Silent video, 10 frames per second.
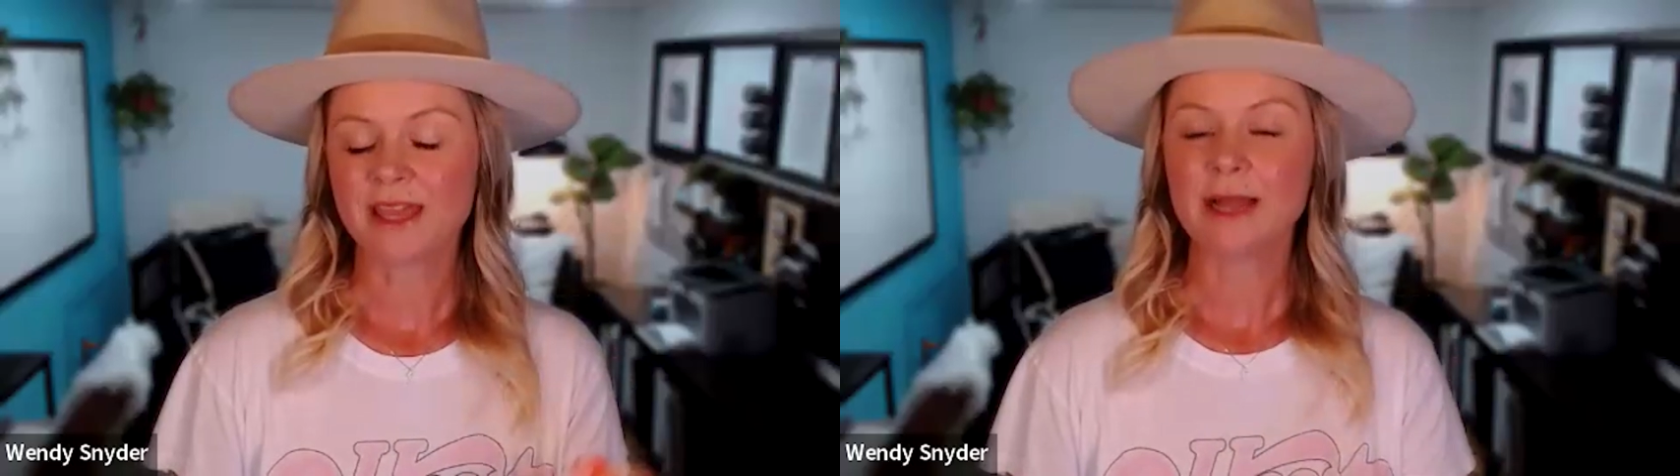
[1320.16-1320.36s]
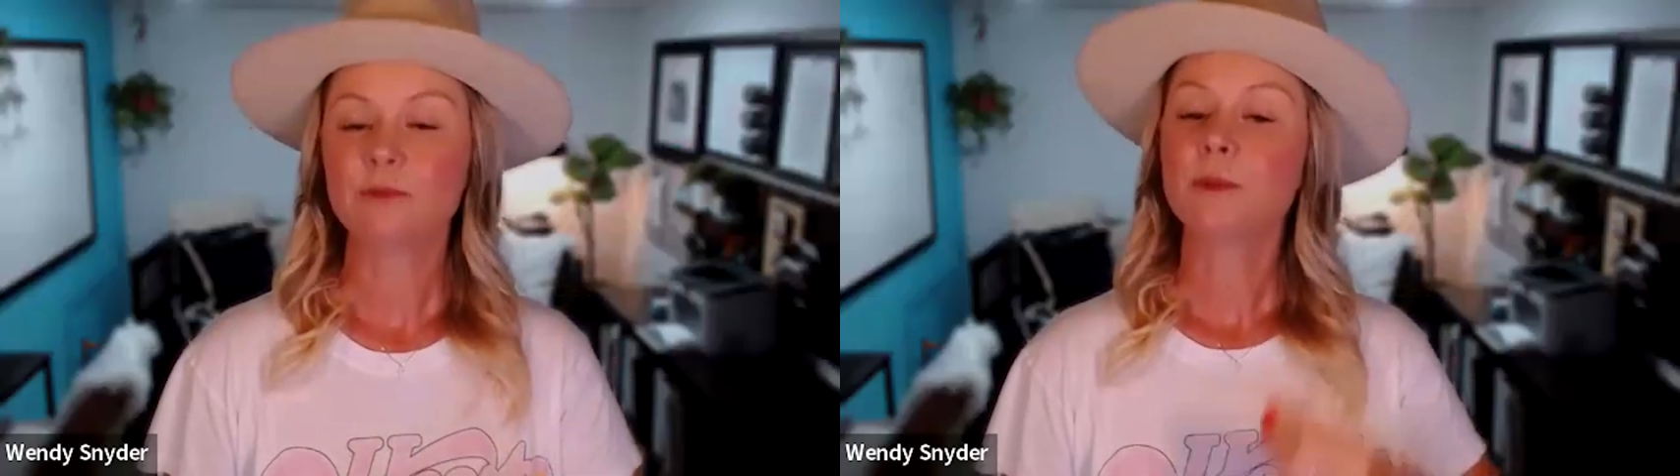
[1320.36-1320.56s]

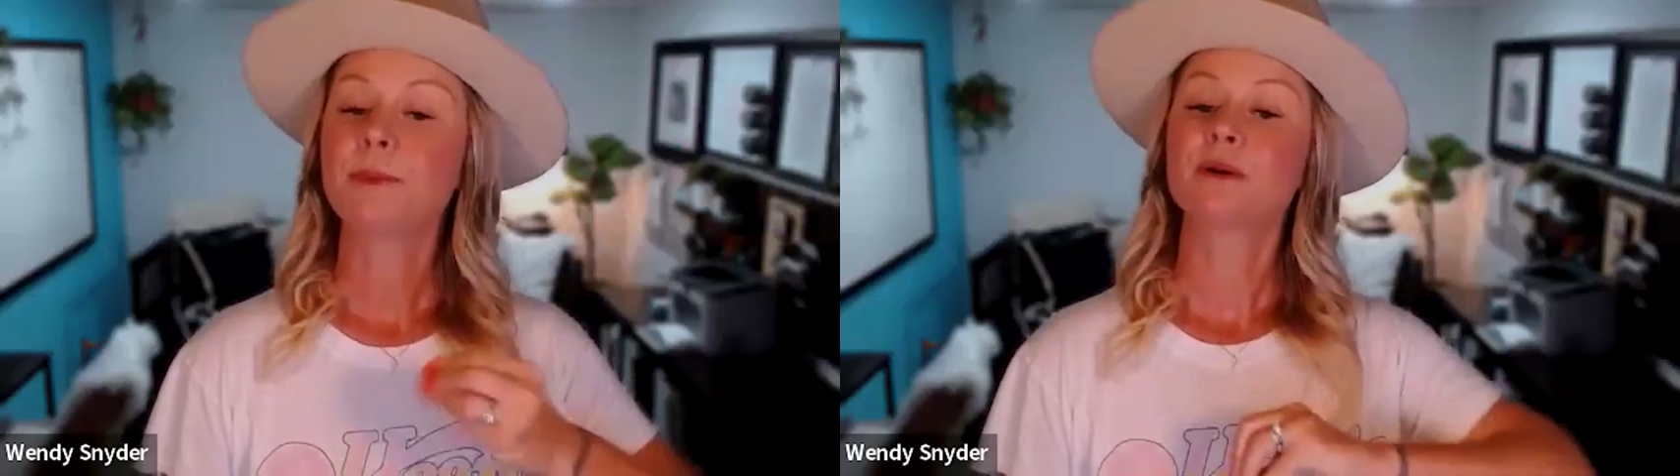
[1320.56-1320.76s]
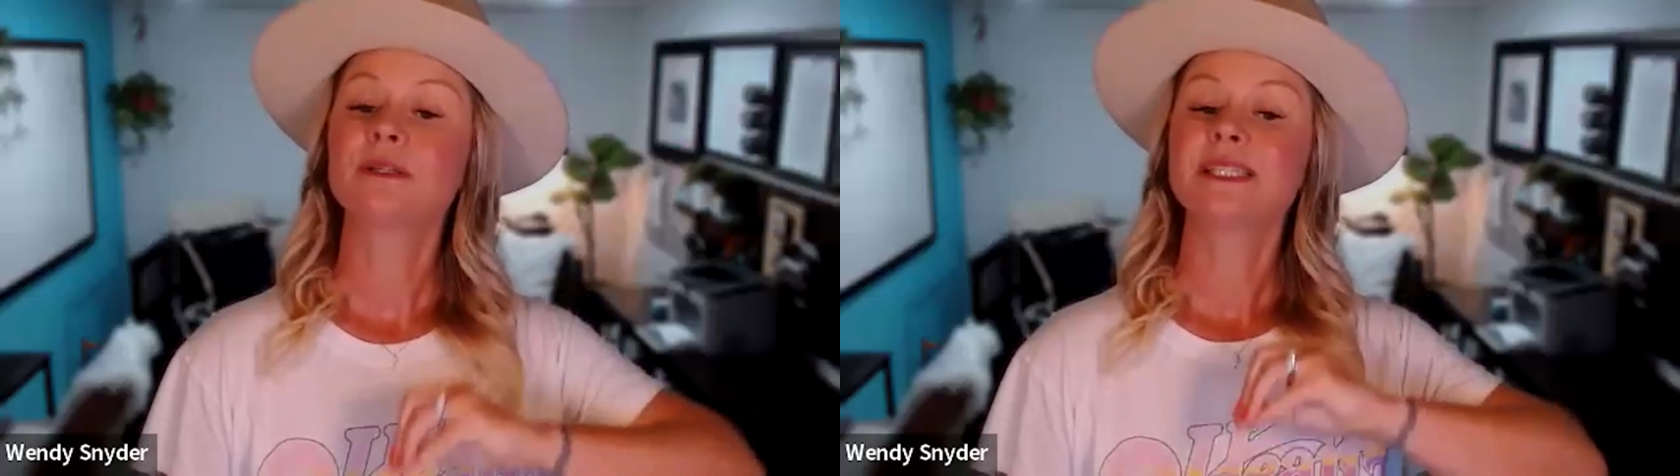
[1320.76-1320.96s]
and I will
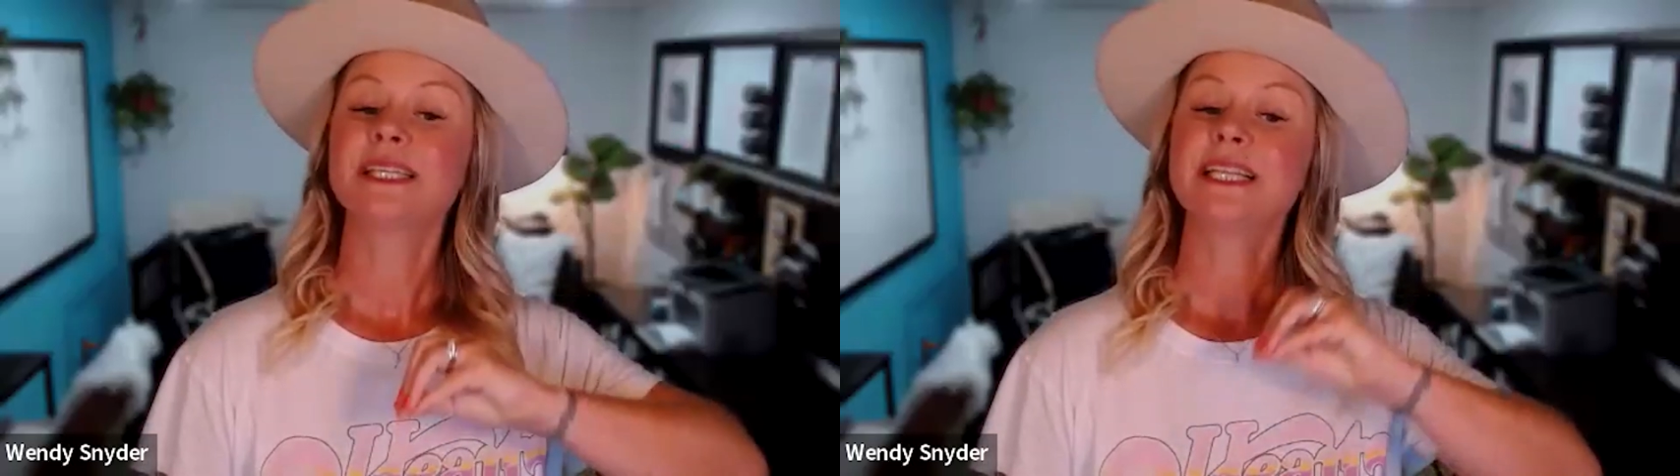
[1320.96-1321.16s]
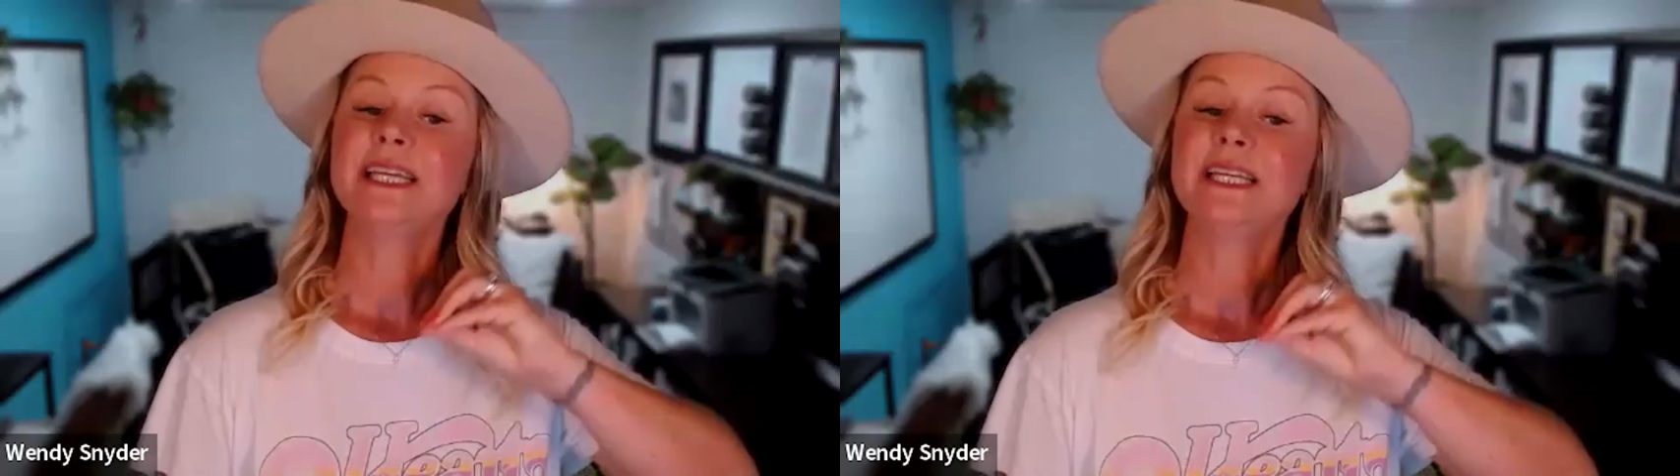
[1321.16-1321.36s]

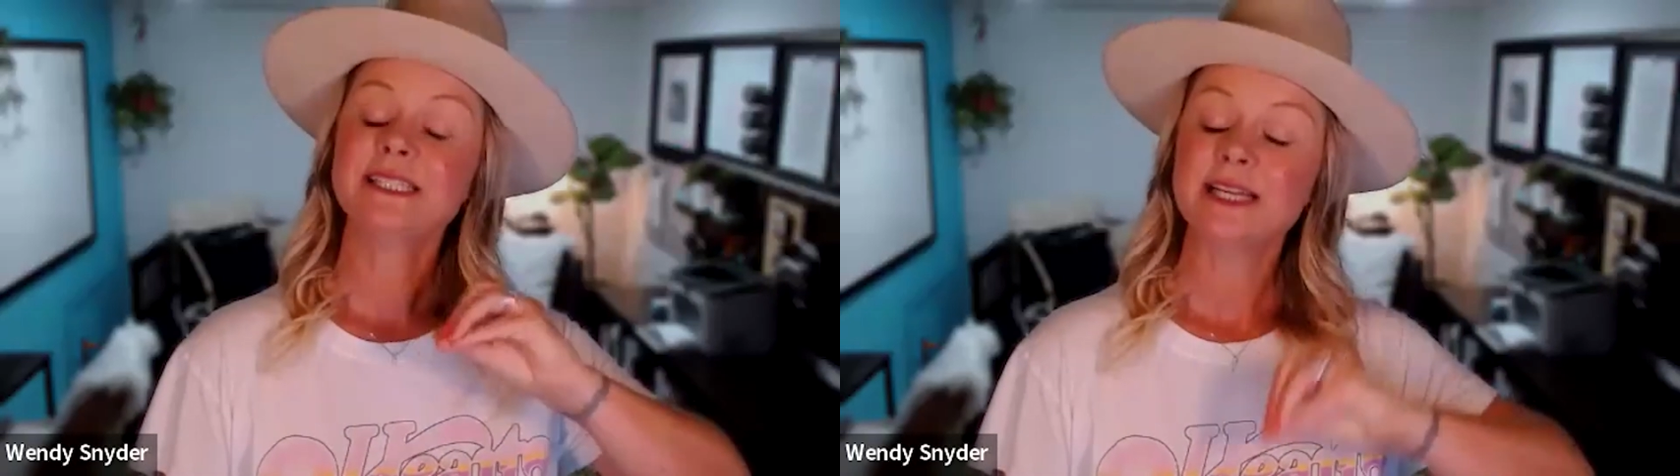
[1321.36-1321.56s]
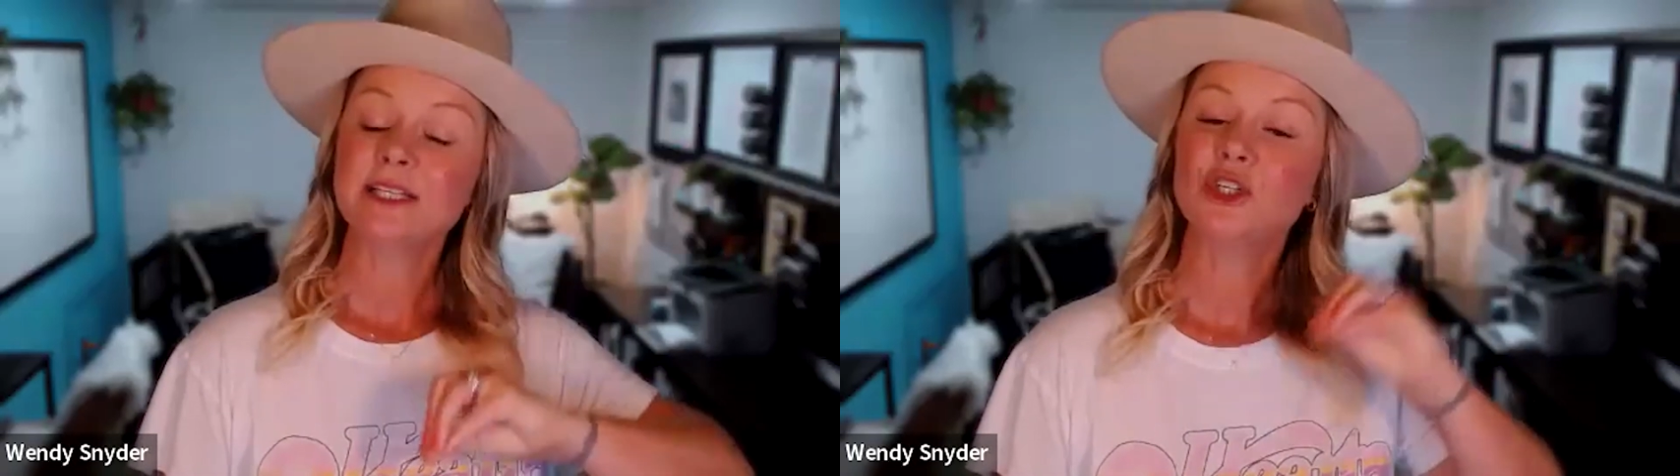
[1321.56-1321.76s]
personally
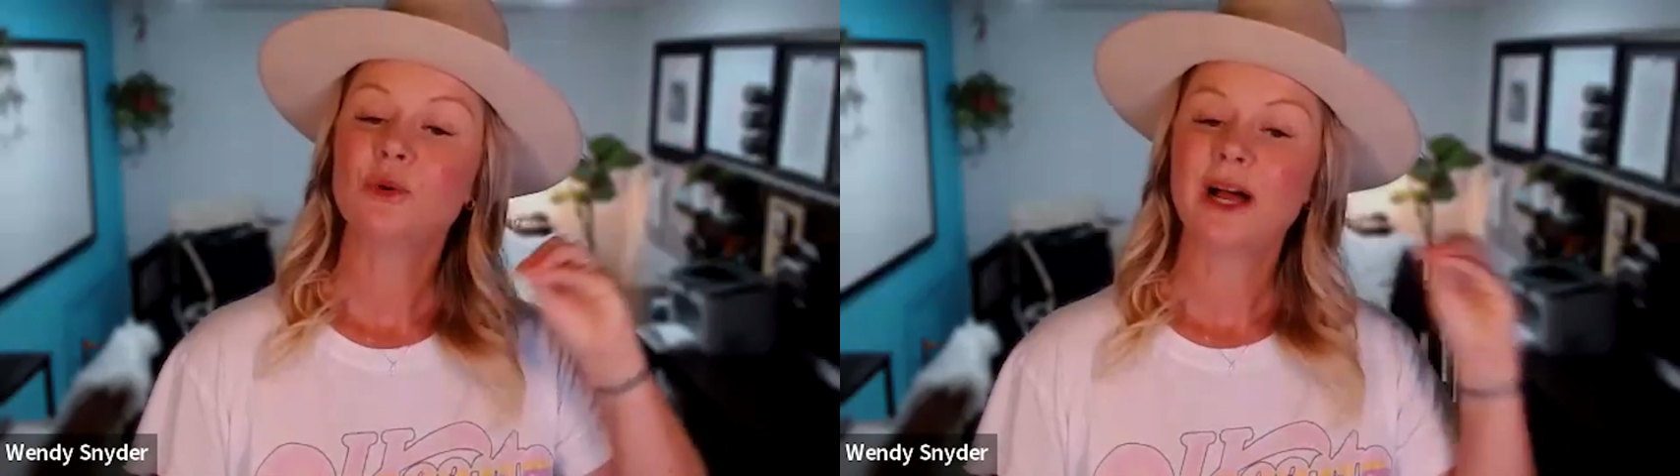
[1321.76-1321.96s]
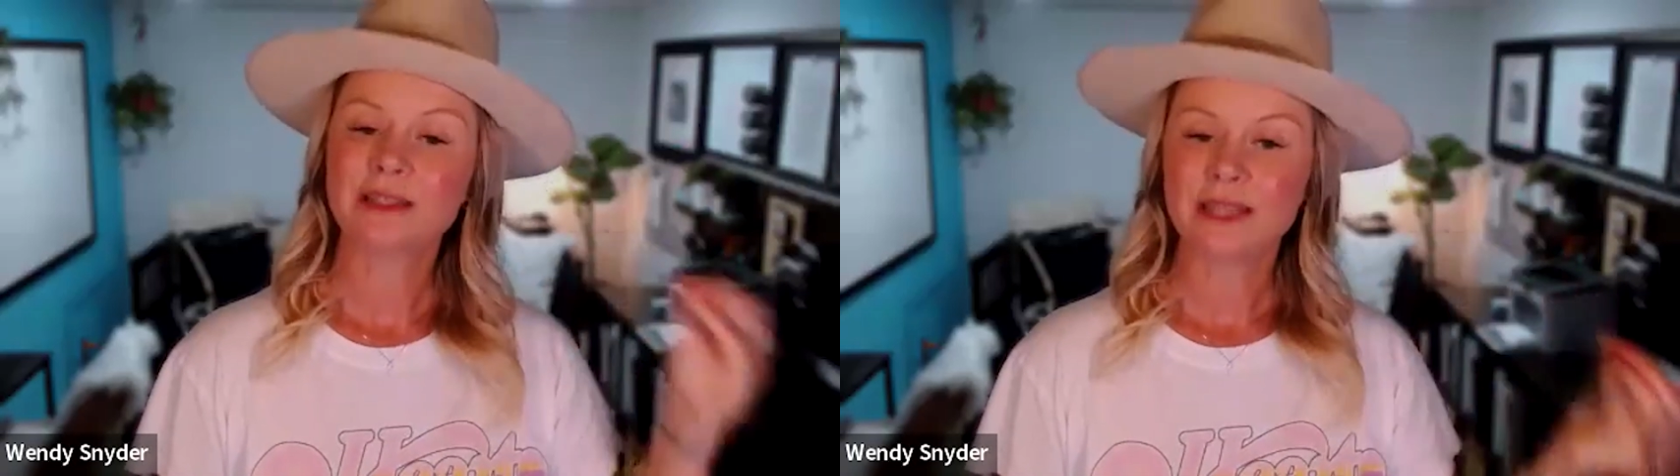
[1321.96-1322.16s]
send
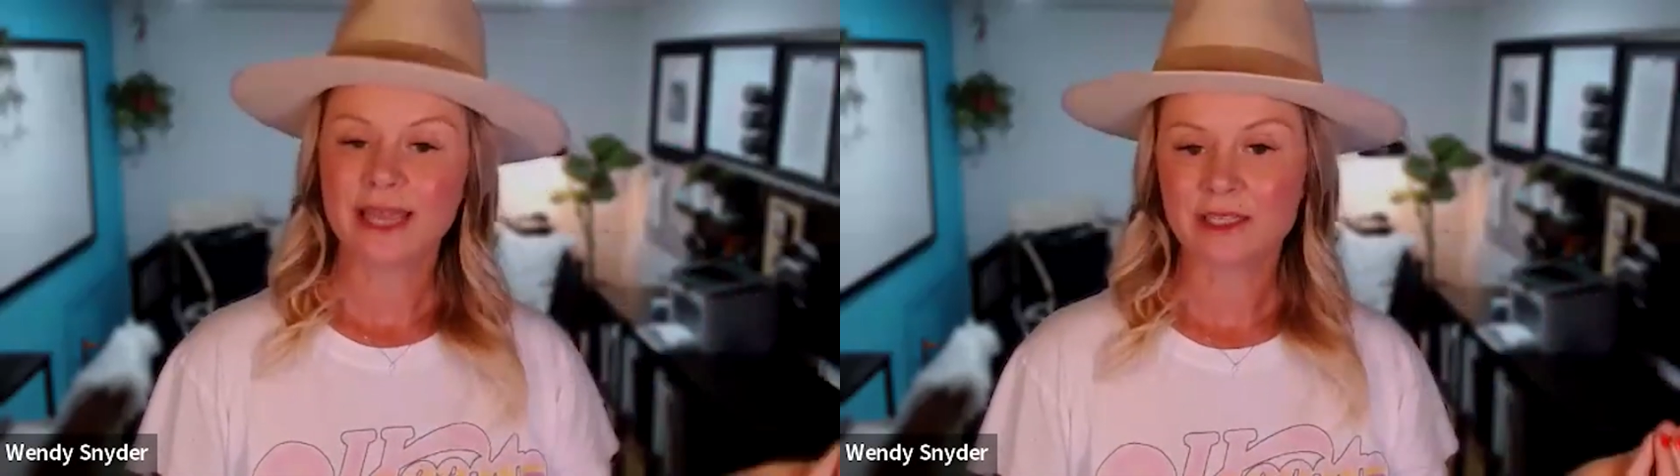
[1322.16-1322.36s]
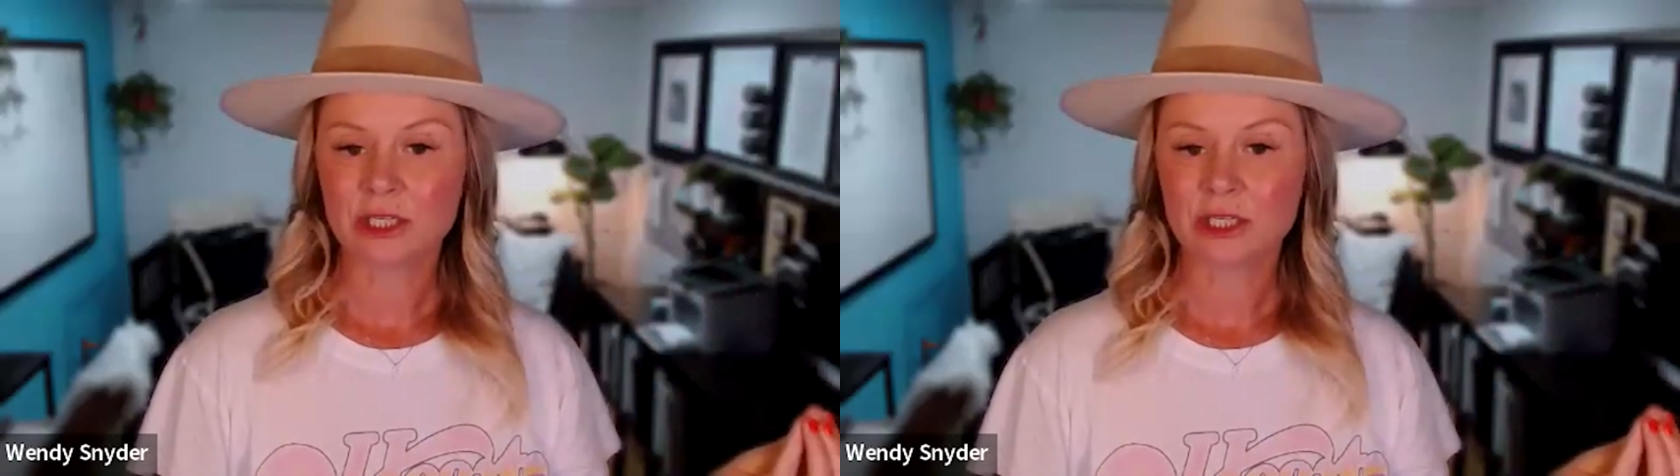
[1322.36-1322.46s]
you a link